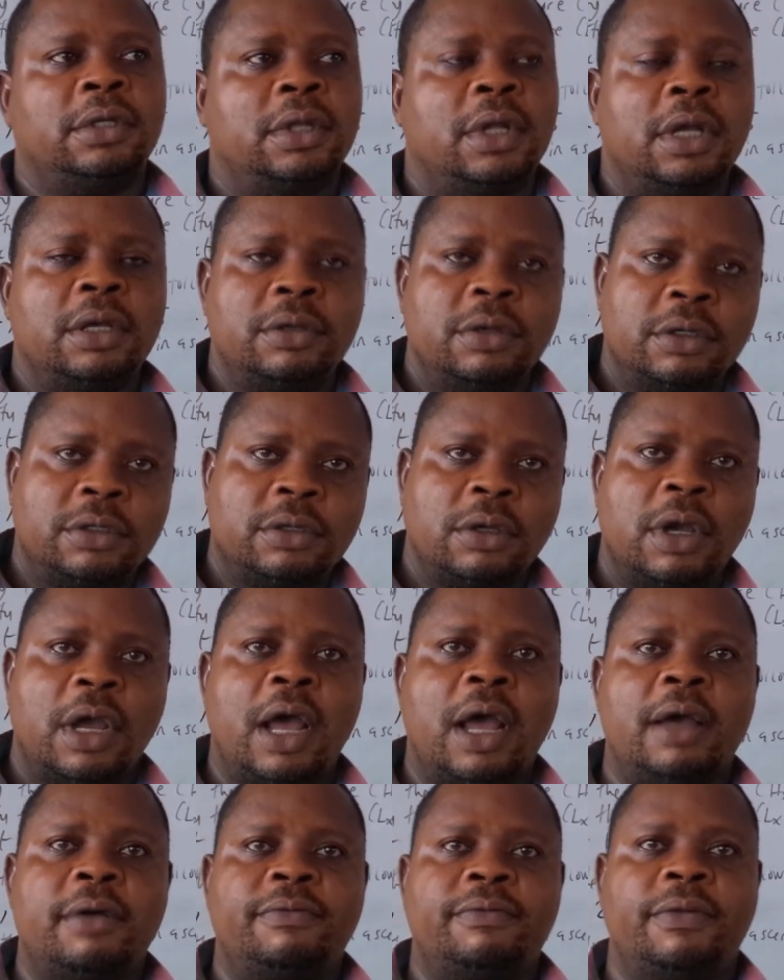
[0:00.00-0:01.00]
Then you also
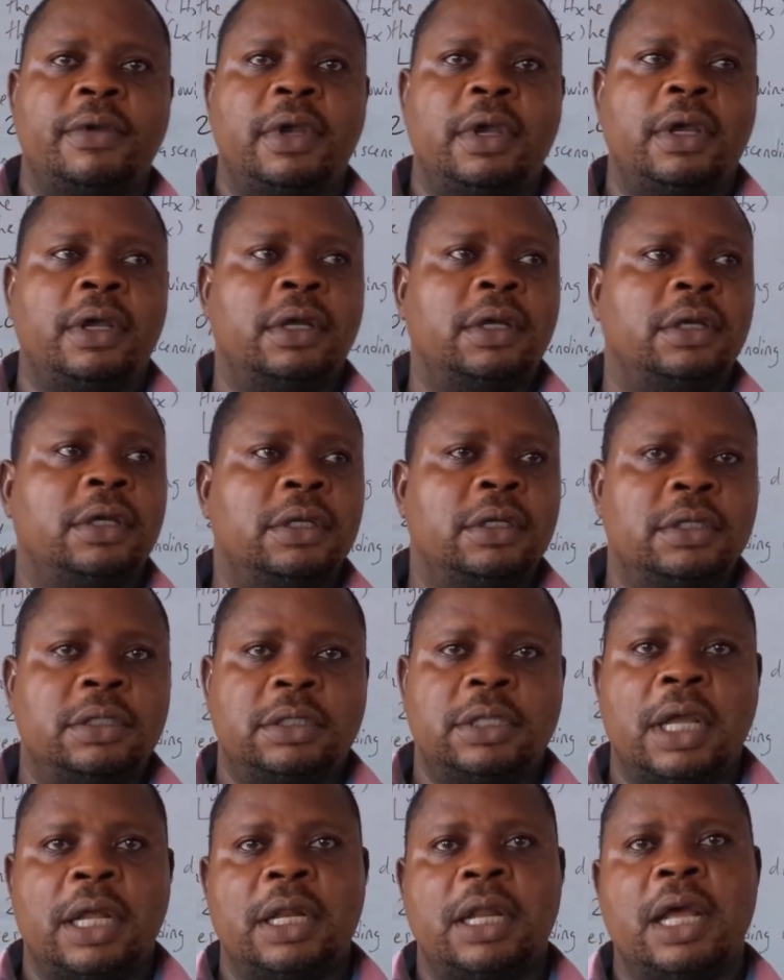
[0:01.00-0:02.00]
have
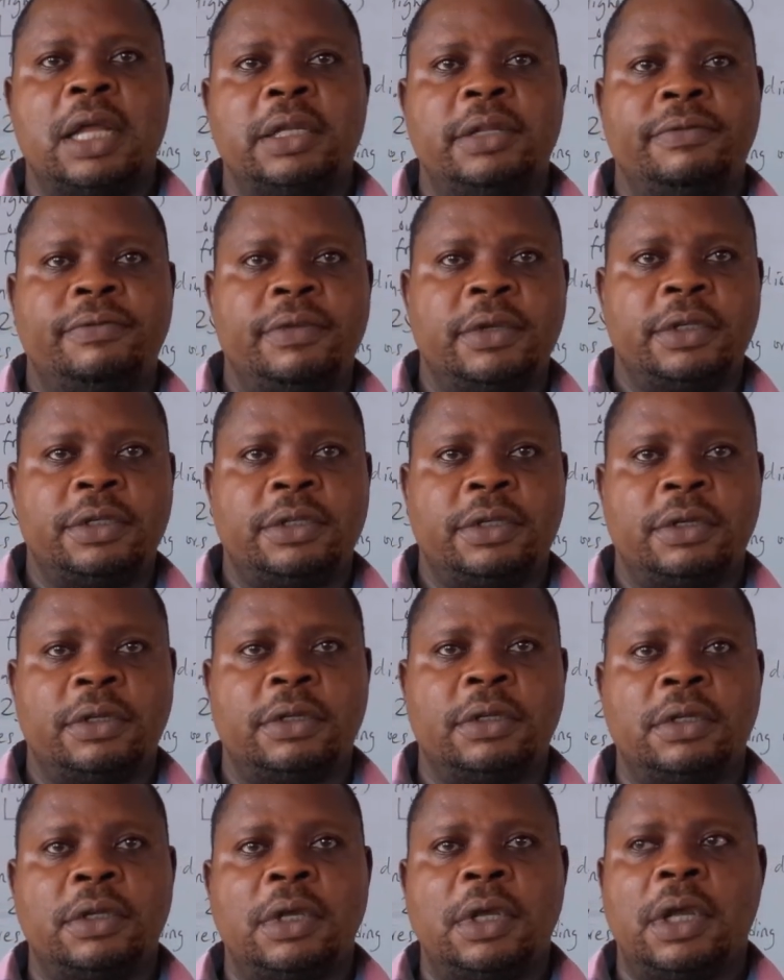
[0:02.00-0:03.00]
standard
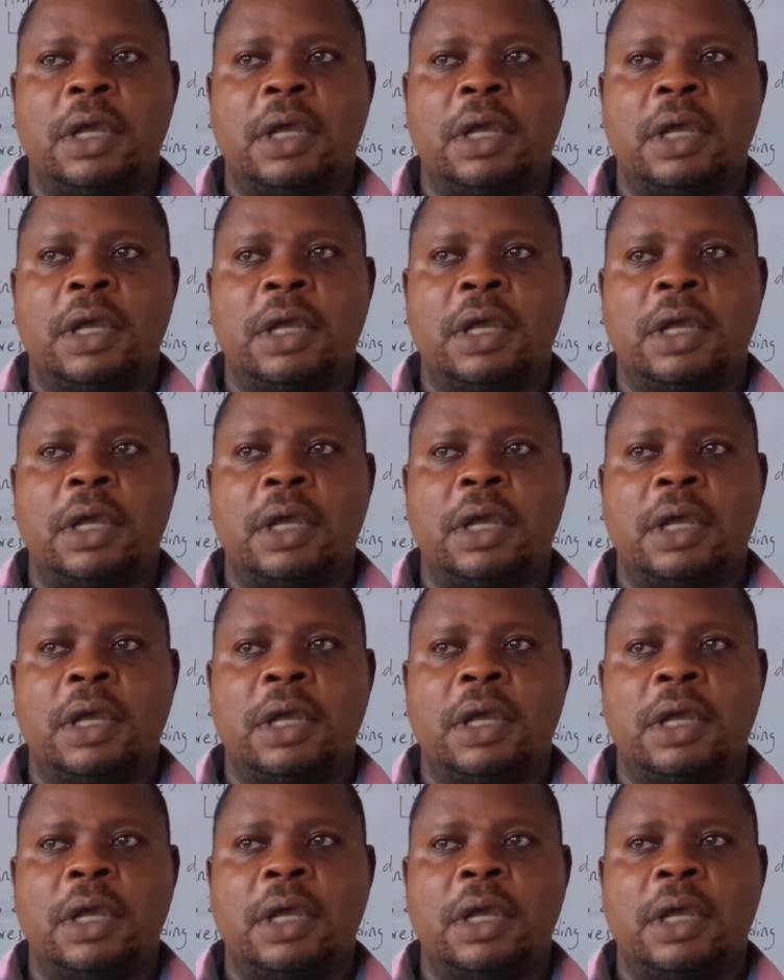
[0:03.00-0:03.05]
deviation